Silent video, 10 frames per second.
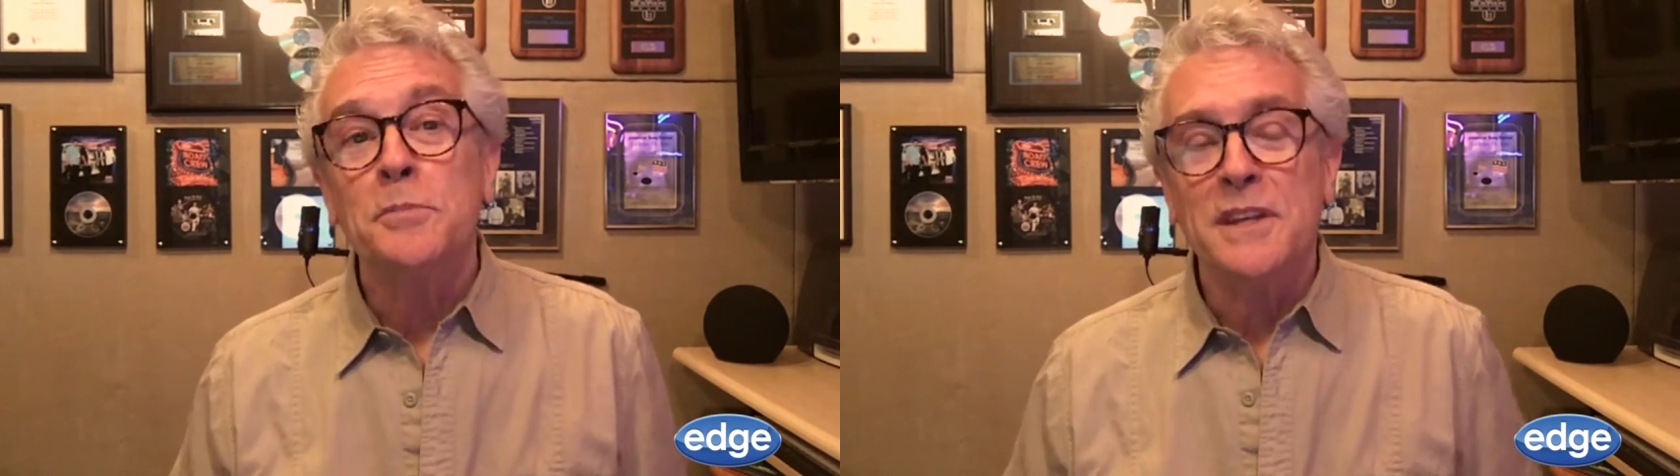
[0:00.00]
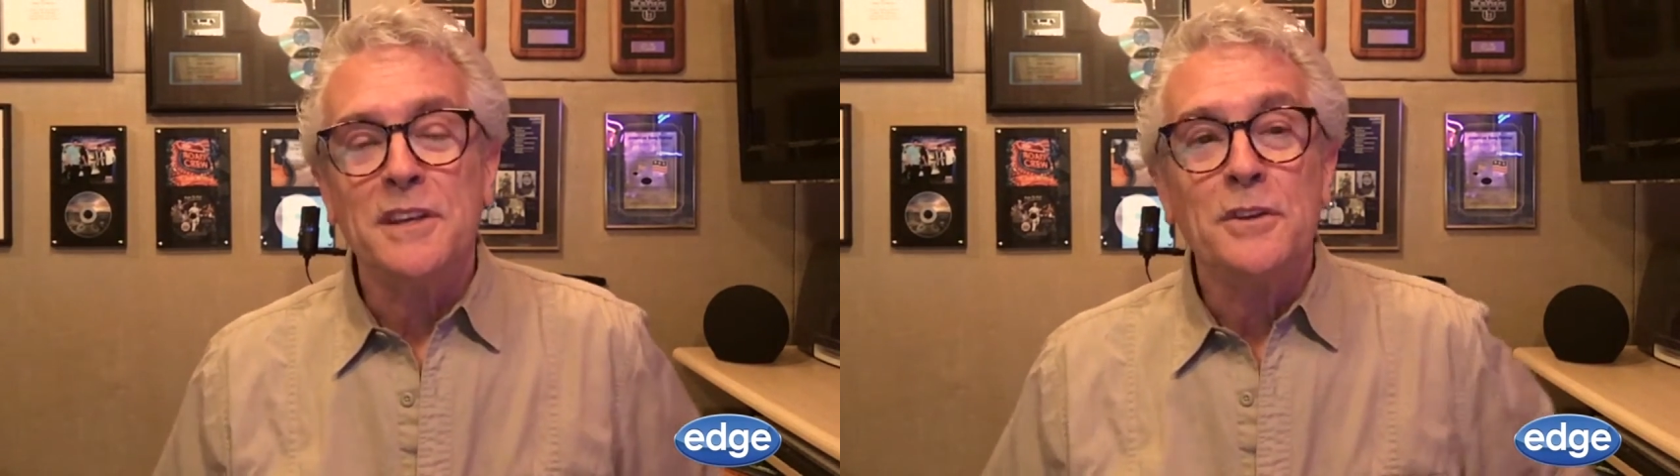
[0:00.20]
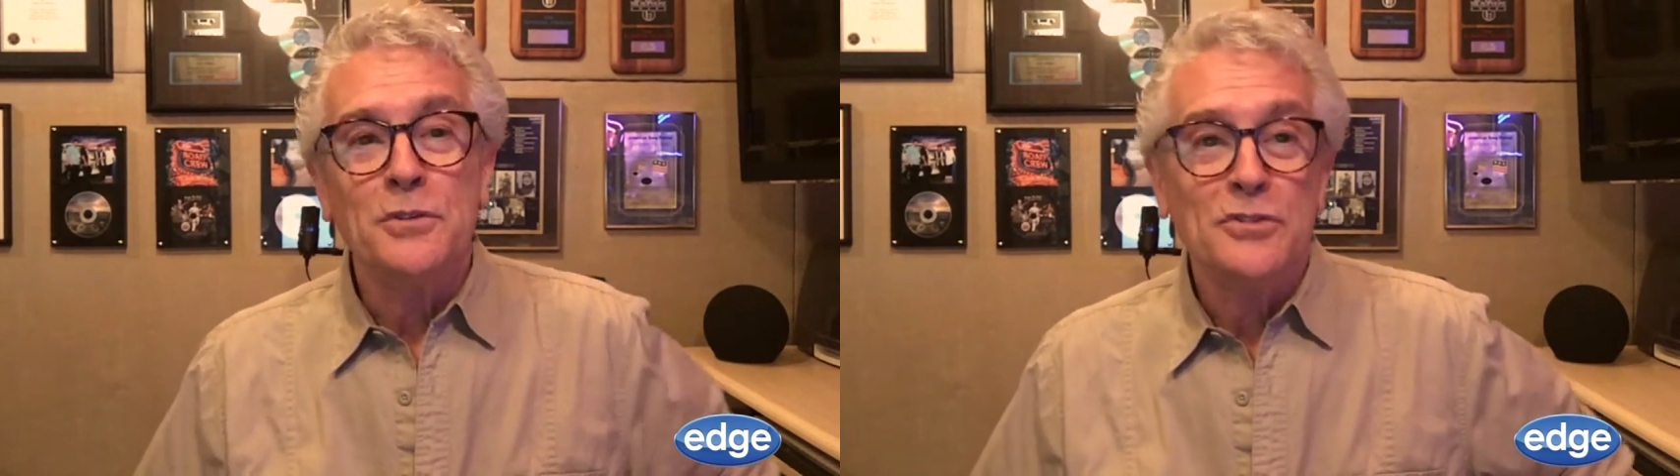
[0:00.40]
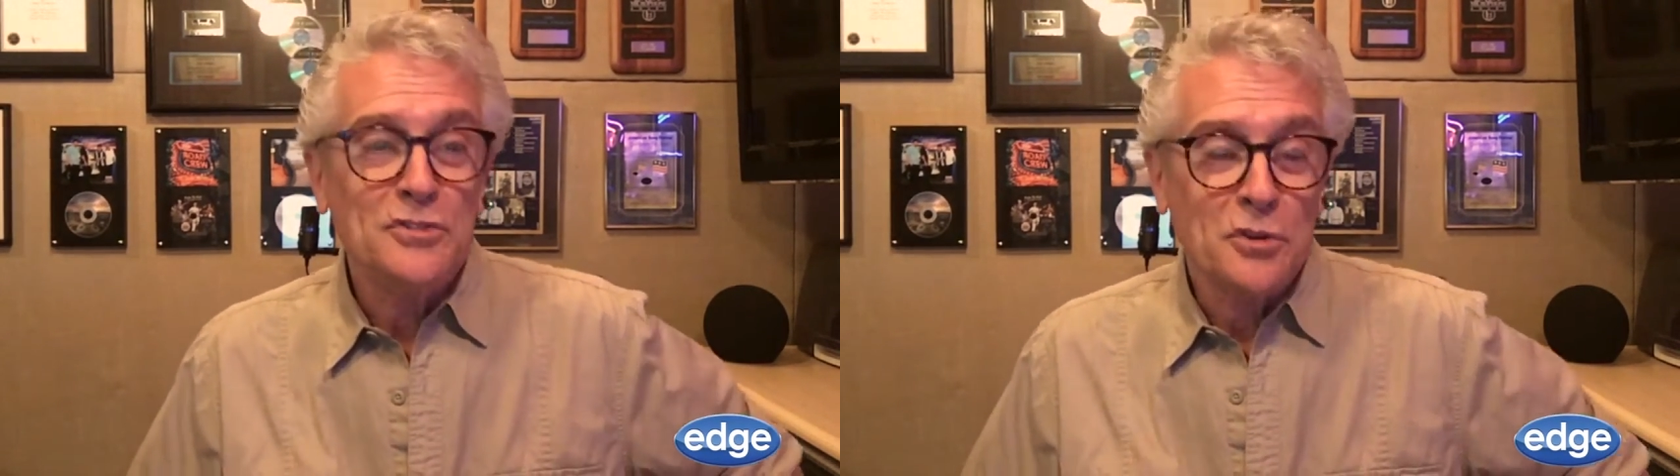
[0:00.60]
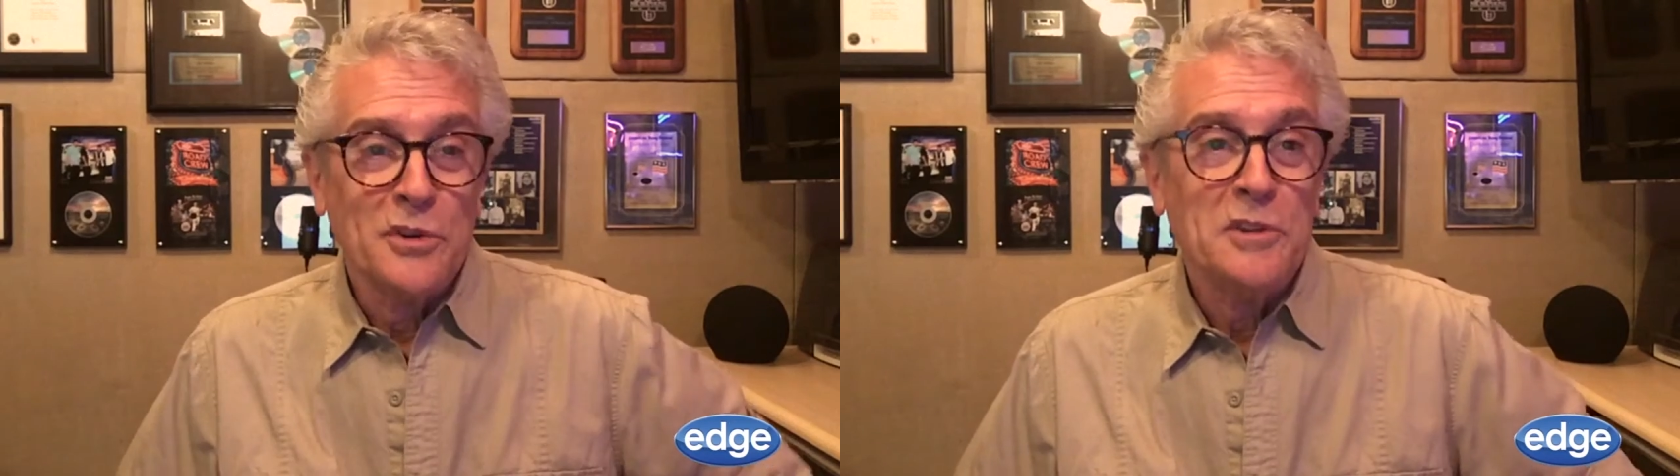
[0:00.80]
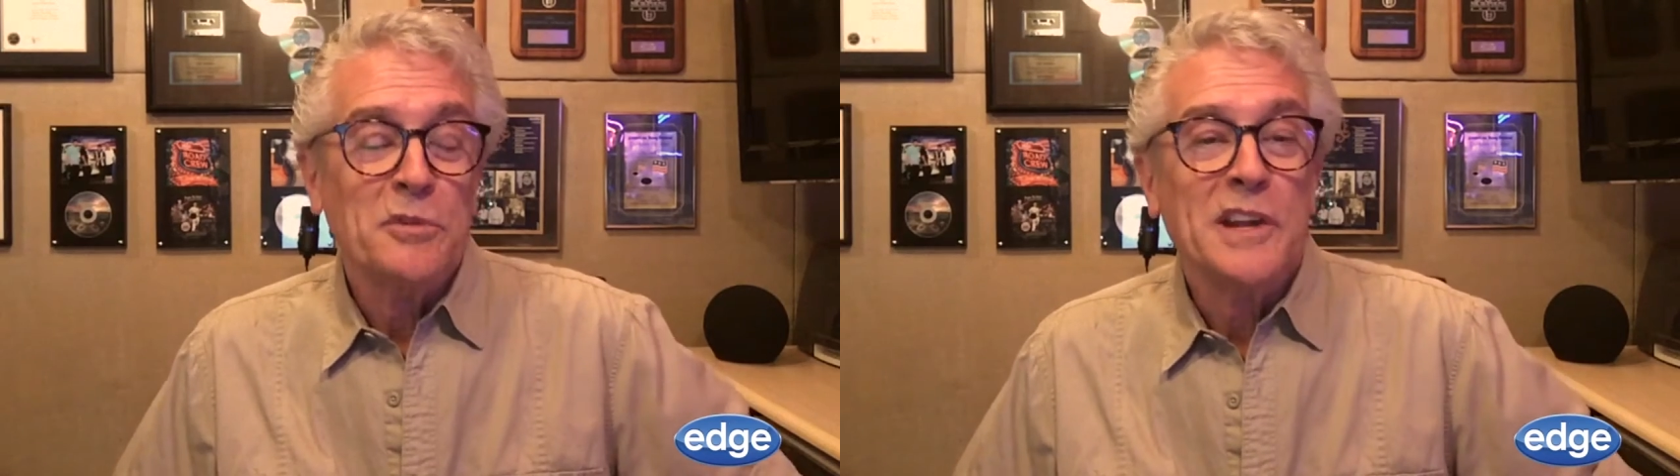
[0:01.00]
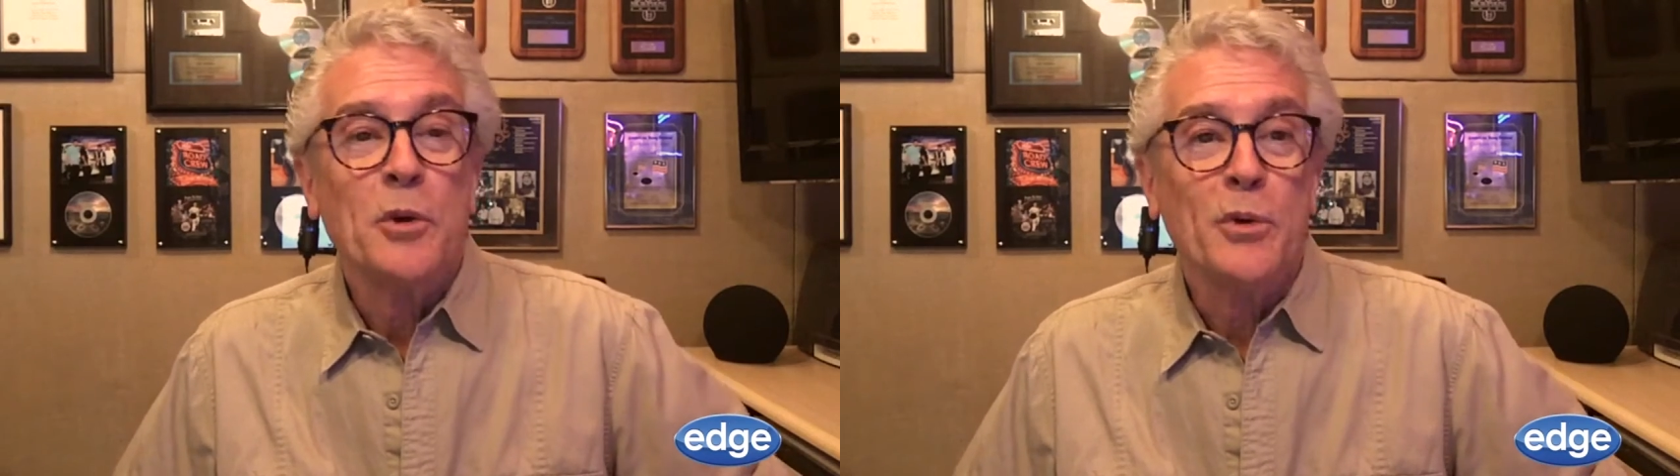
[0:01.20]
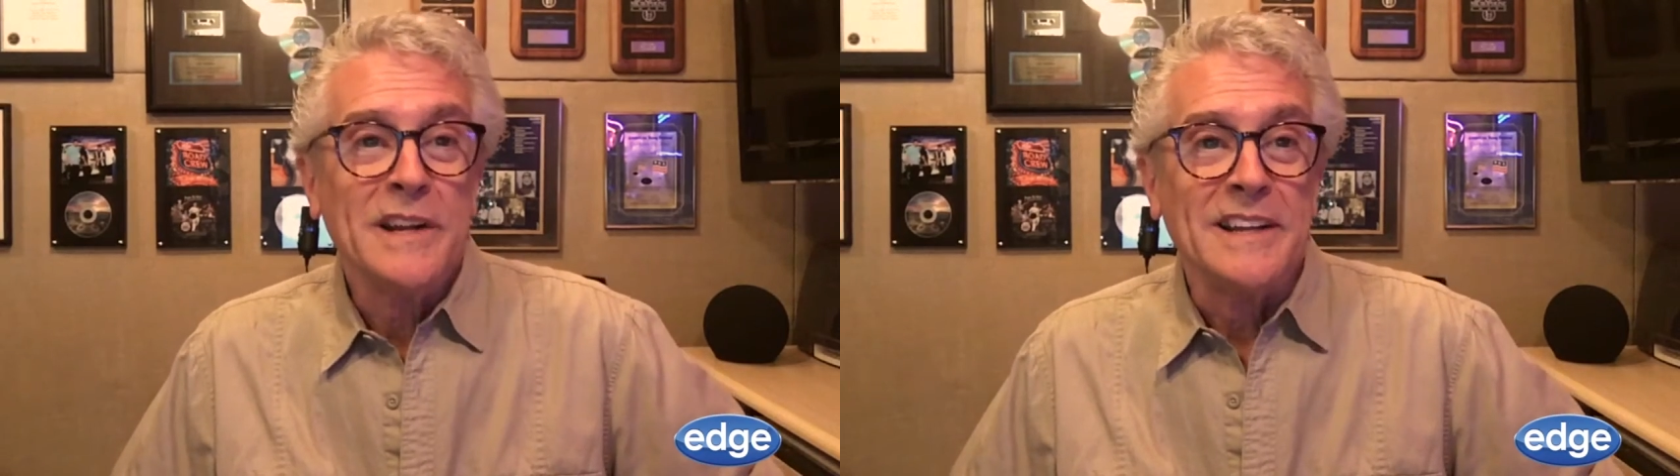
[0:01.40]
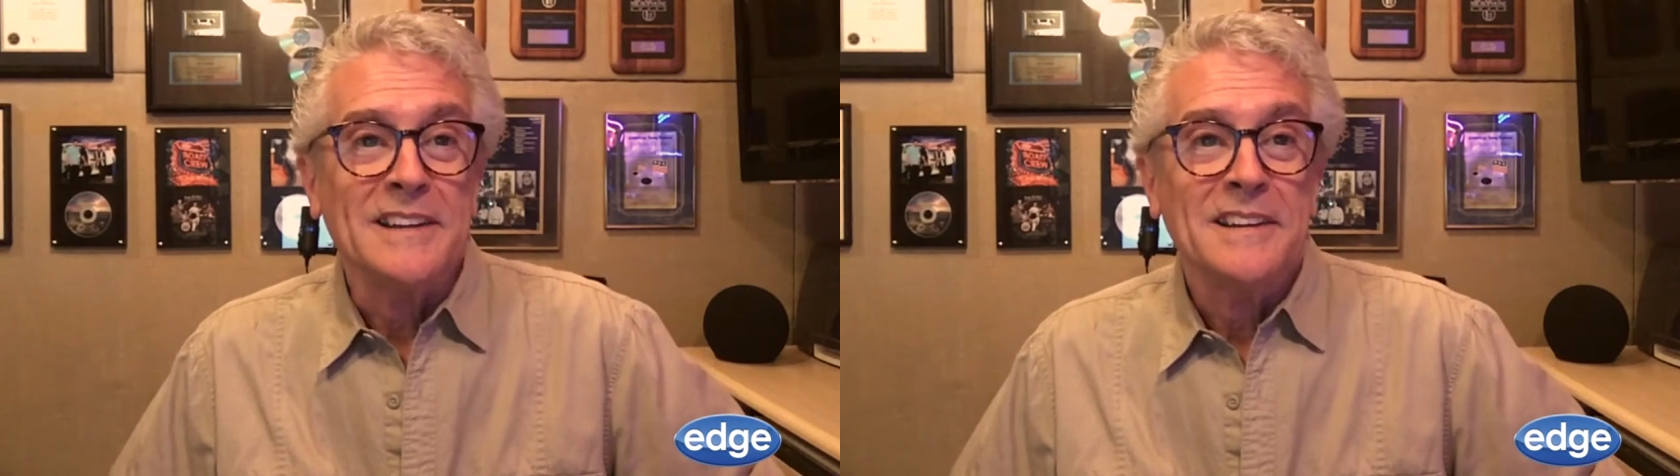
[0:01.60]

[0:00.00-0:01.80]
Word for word: be used during recording.